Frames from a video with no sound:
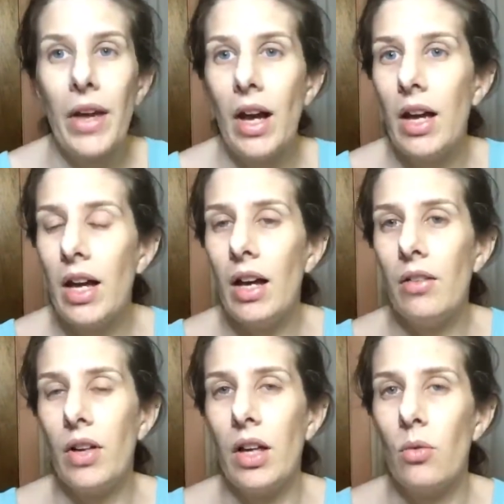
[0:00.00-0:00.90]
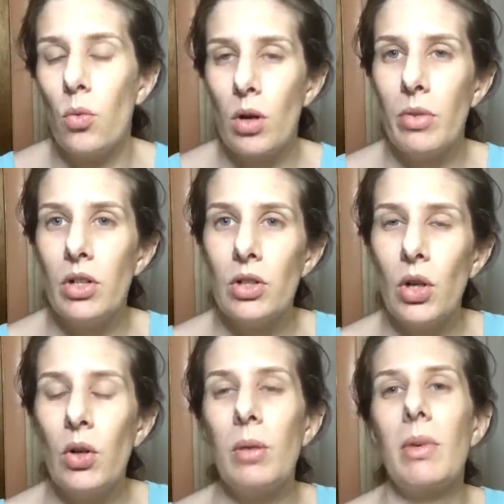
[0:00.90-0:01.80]
I have a warm
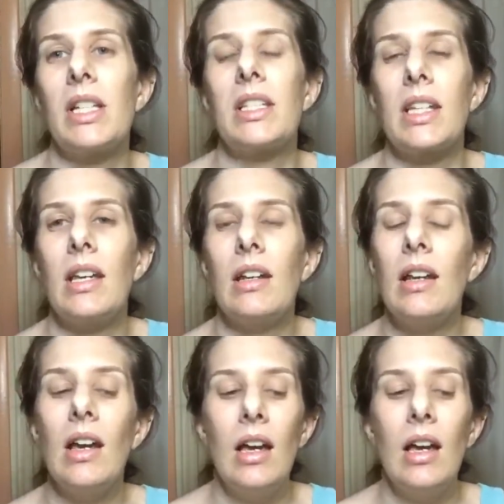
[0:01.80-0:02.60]
undertone in my skin.